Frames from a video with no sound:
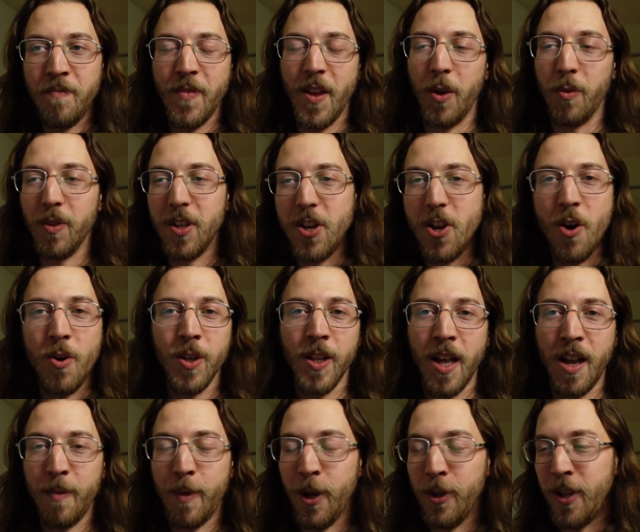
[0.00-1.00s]
I don't really know a
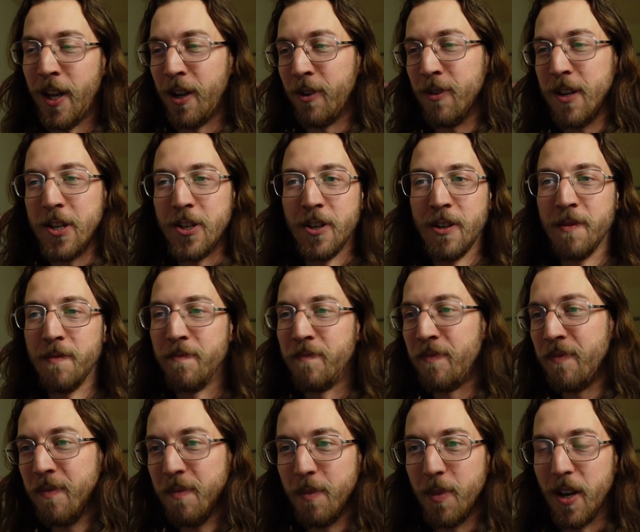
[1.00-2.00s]
lot about that creature,
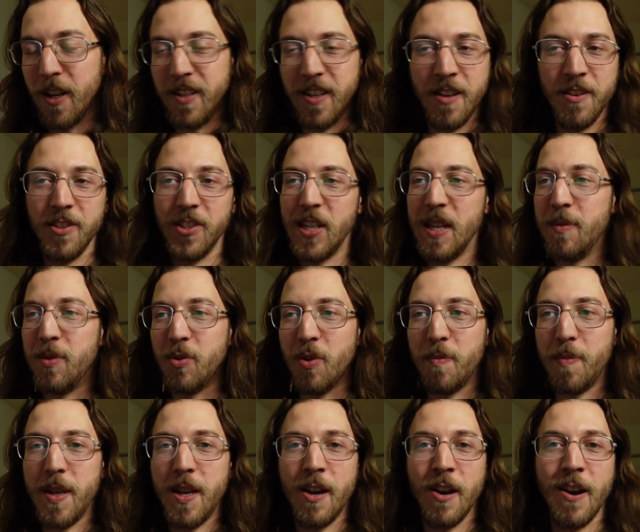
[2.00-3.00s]
but it didn't seem to
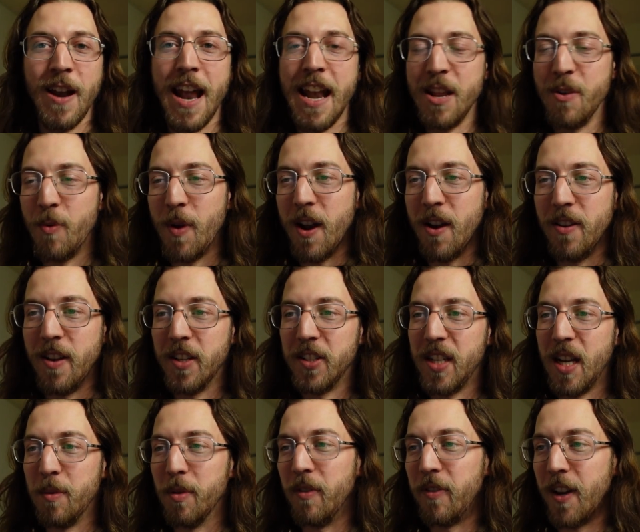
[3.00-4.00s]
appear anywhere in this
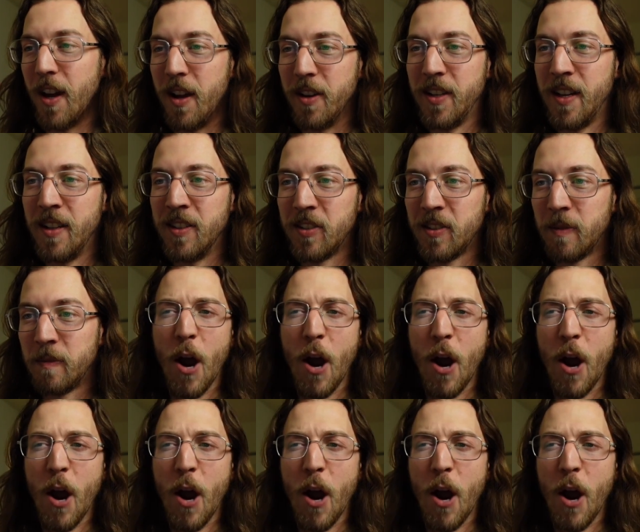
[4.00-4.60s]
table of contents.